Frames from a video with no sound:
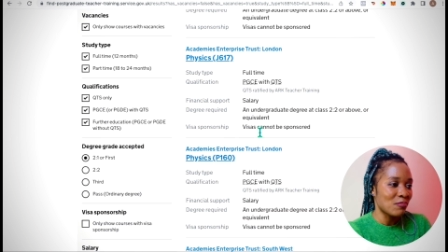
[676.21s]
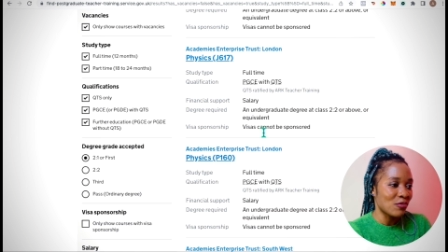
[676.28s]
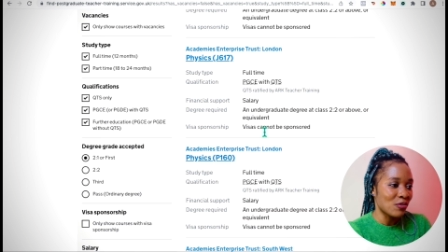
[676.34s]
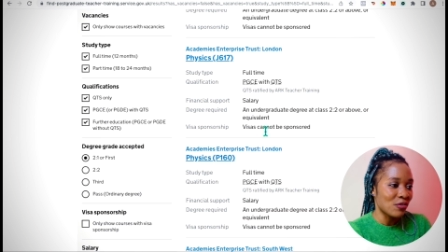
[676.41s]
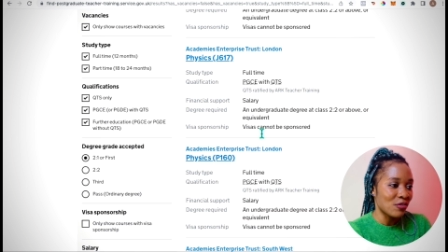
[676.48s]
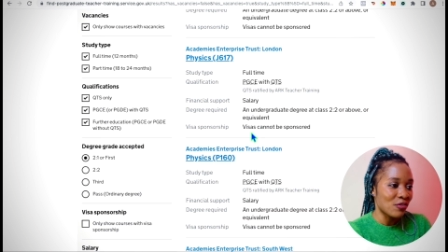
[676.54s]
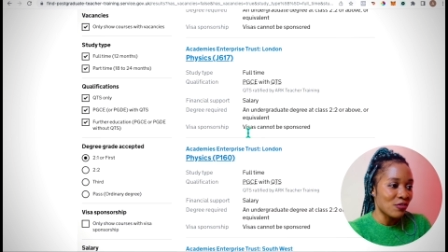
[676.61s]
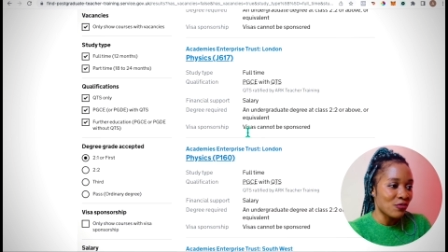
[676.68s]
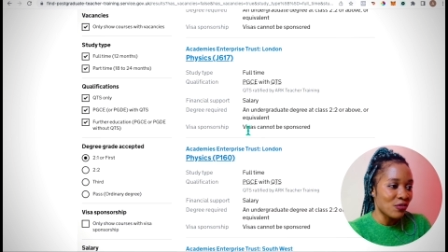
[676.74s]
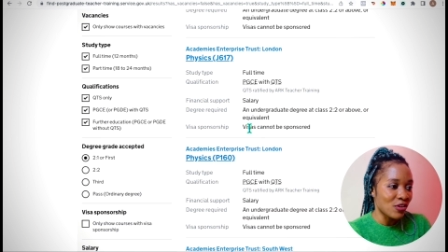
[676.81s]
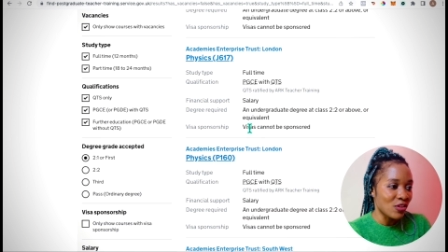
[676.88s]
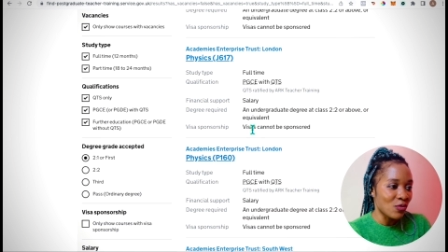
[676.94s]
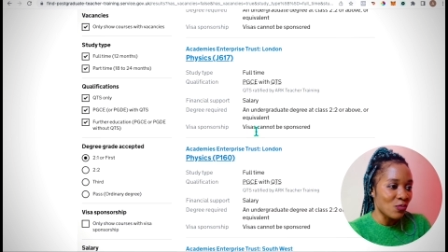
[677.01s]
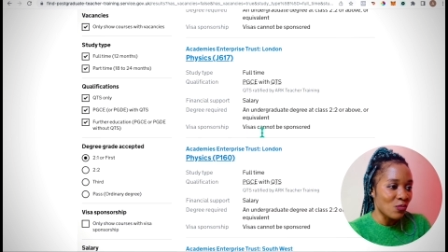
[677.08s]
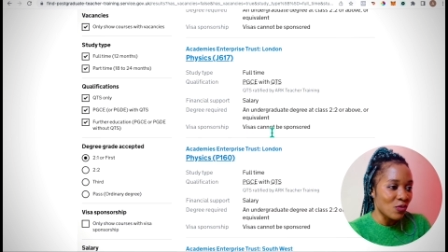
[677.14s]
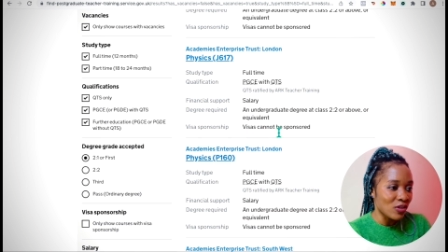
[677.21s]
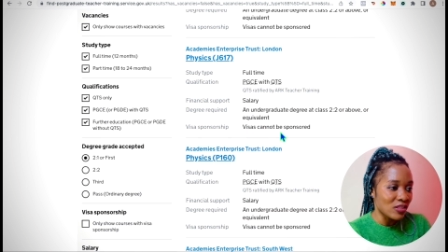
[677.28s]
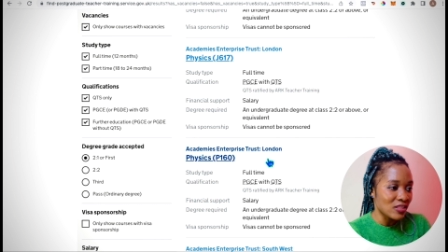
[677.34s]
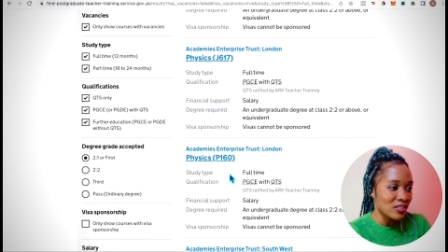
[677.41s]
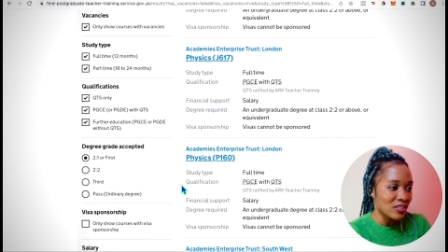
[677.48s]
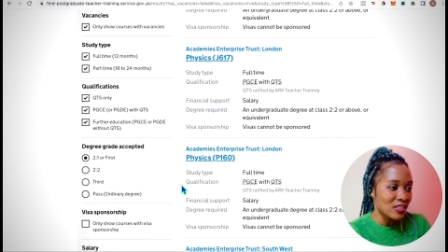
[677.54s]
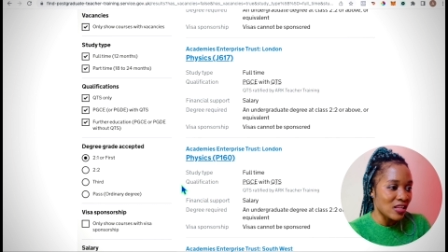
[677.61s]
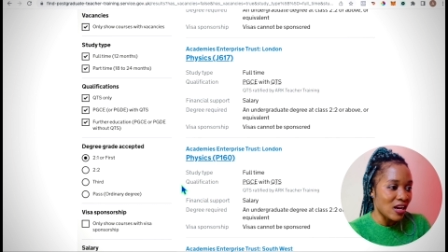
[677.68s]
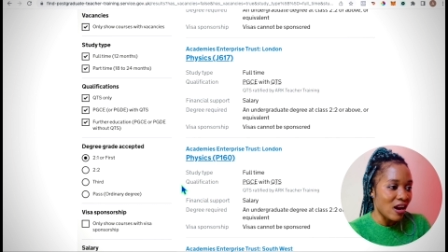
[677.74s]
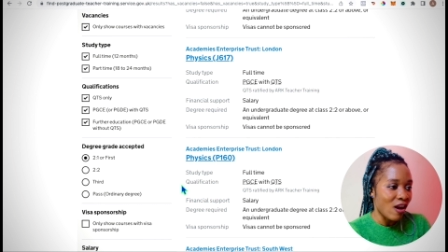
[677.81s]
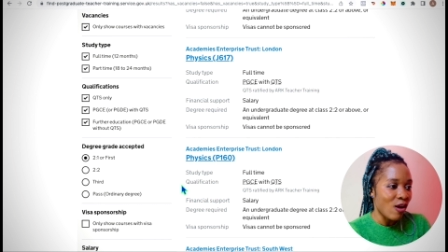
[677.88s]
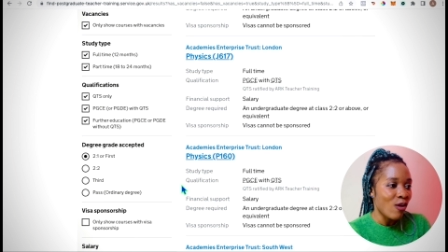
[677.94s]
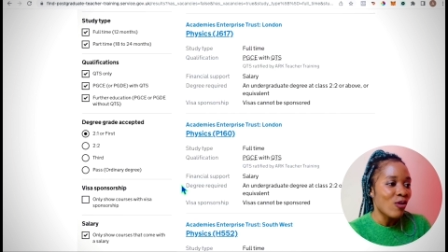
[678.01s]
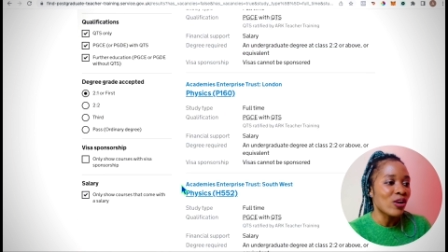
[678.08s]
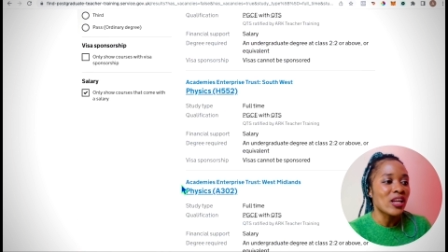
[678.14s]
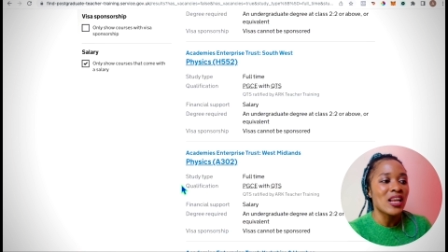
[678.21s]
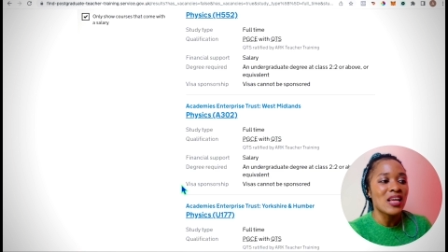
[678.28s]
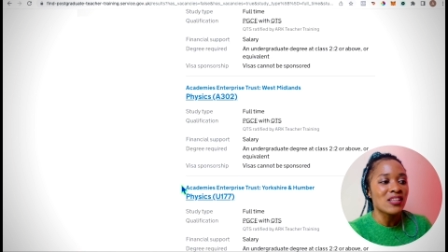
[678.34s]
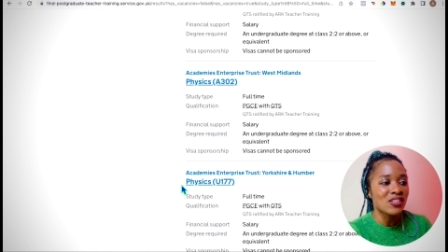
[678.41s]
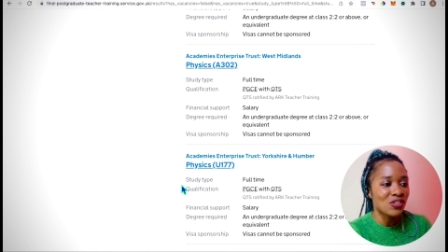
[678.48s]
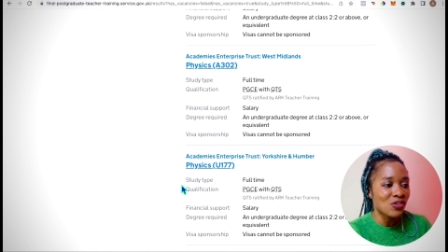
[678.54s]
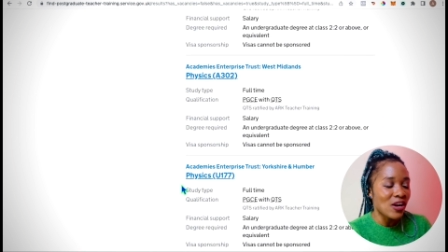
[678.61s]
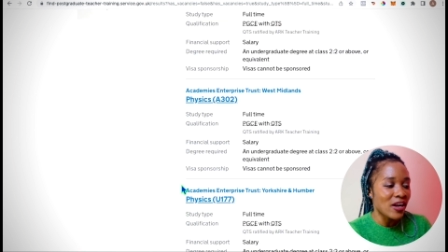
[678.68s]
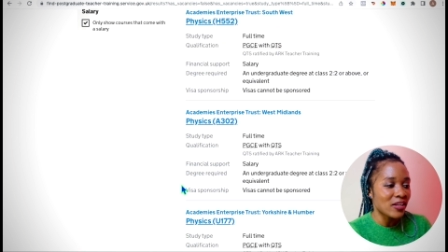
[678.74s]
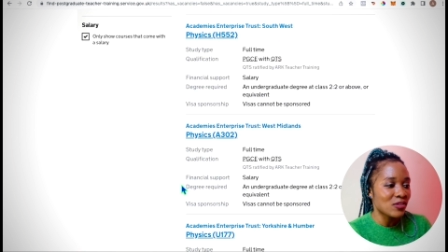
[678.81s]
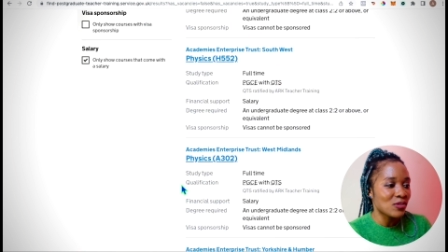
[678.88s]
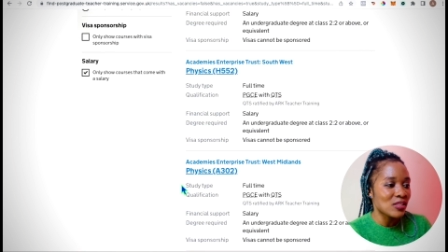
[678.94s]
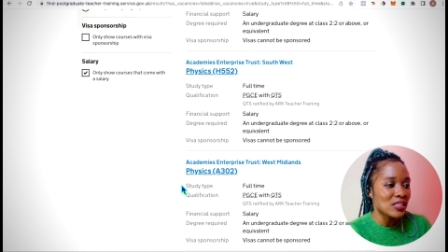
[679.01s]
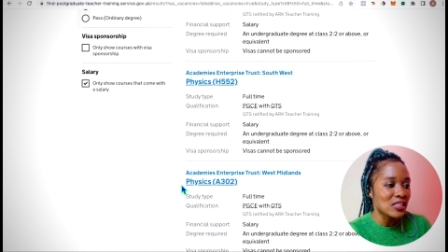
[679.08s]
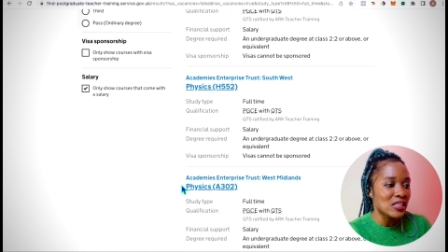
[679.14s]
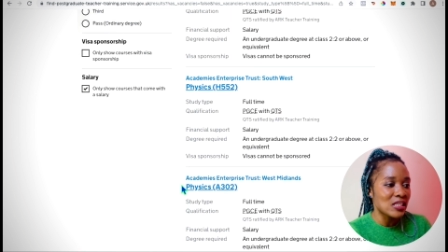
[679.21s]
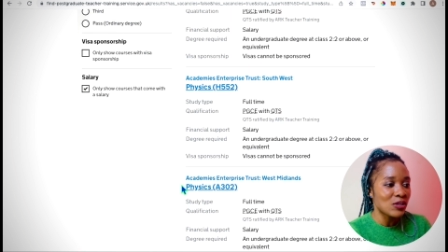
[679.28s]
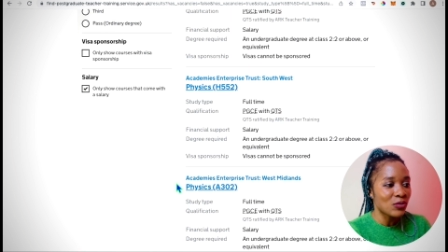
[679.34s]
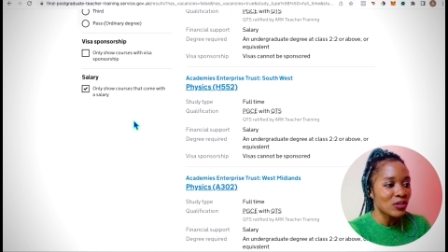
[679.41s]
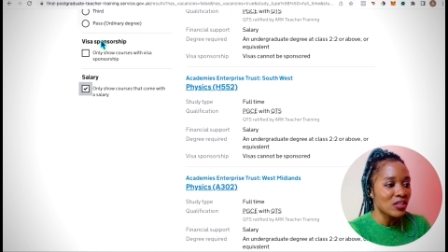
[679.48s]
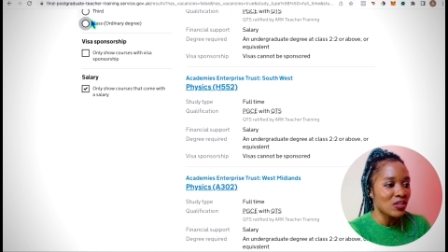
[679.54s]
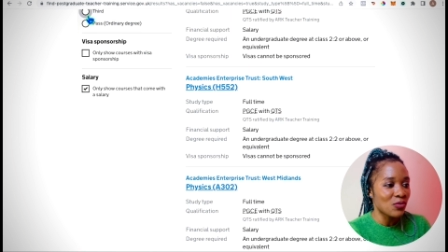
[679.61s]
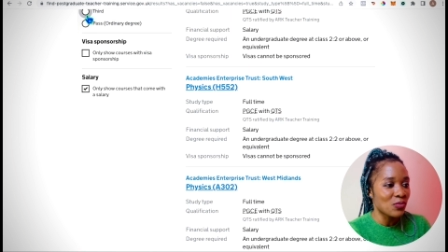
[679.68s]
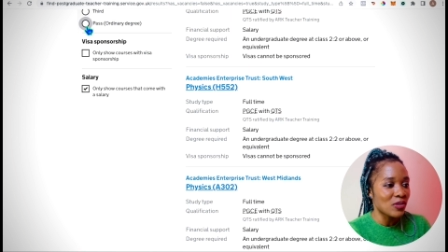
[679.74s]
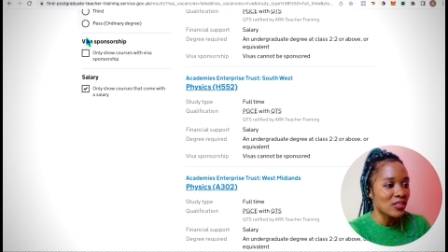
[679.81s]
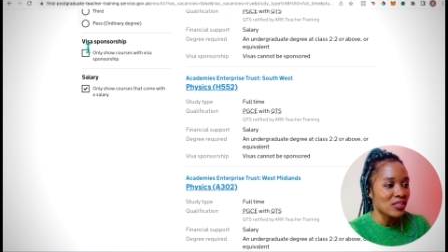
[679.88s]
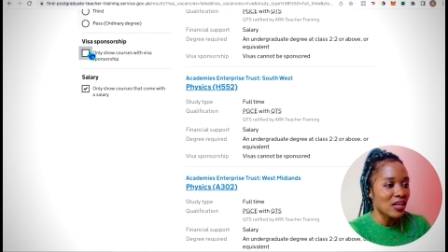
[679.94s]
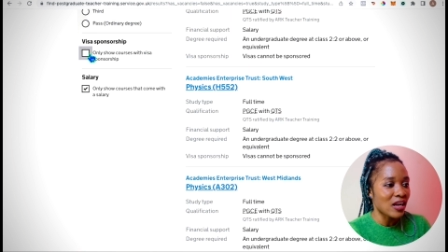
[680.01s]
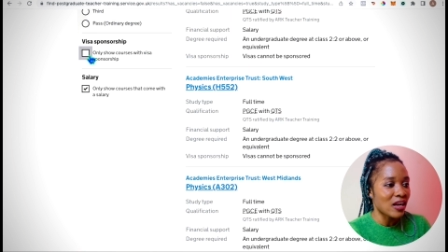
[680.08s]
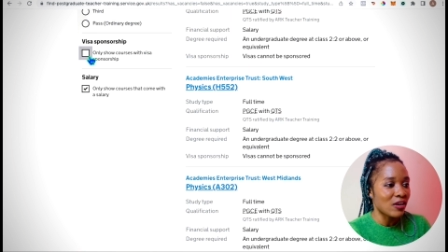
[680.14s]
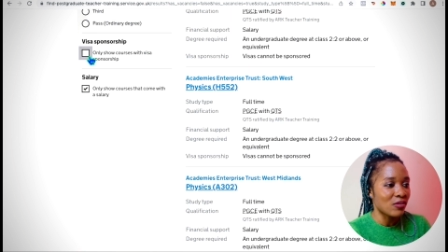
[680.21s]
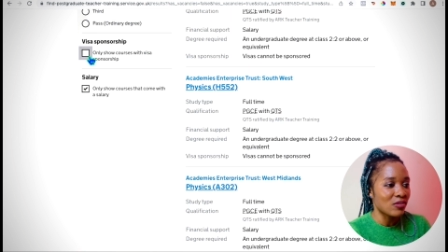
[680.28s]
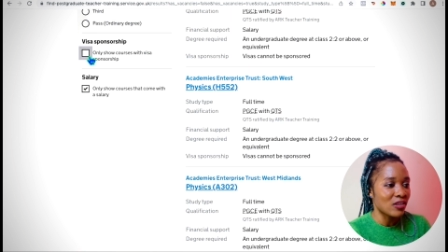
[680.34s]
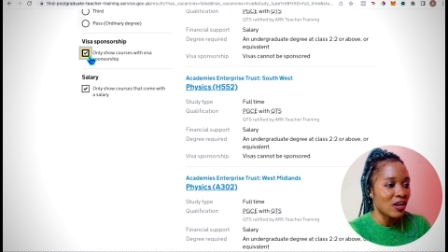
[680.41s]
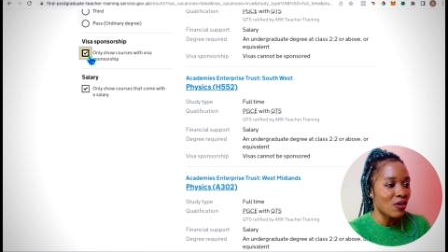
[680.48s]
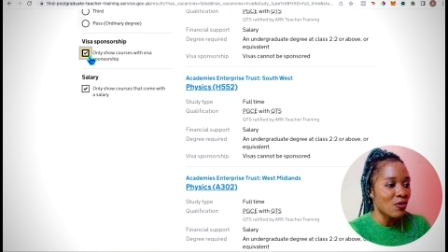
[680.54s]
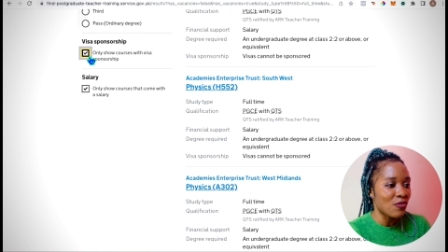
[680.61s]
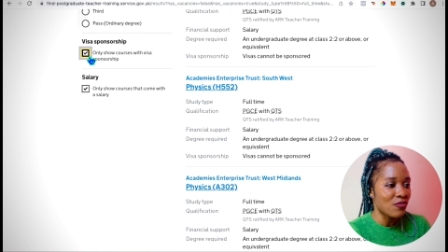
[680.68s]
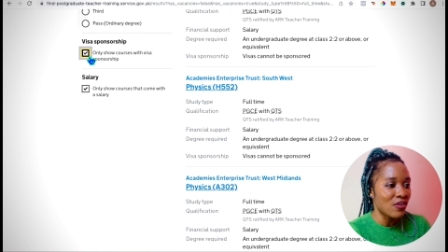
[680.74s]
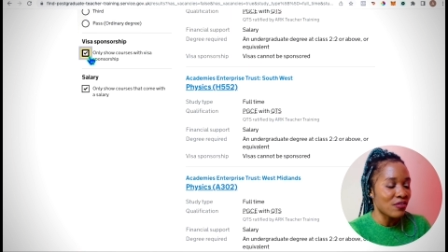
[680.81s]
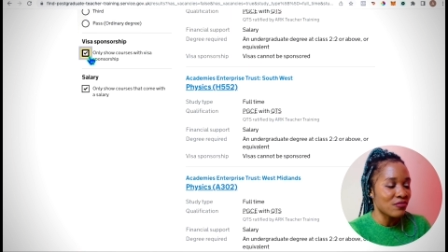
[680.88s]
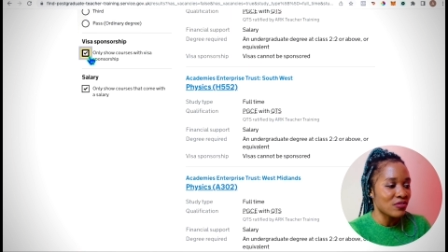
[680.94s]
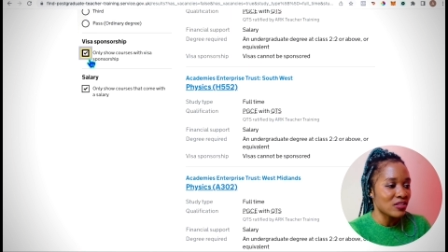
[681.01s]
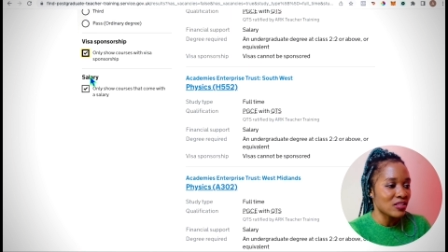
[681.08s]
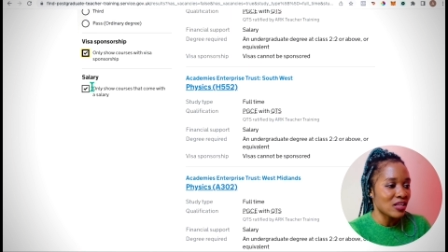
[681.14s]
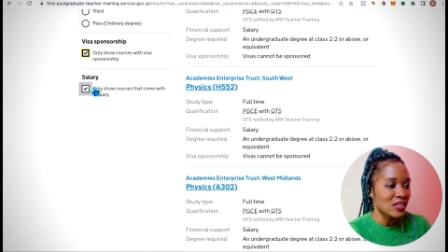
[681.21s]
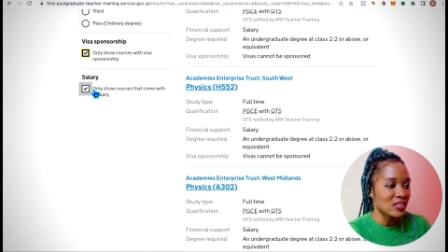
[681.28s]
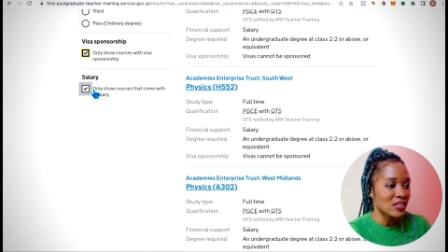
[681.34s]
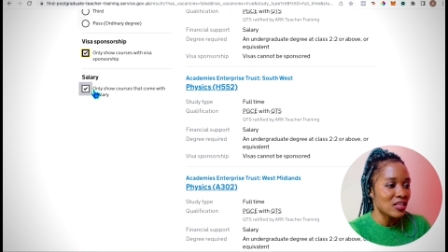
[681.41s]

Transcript: But for the ones that, okay, let's try to see only the ones that can, that offer visas.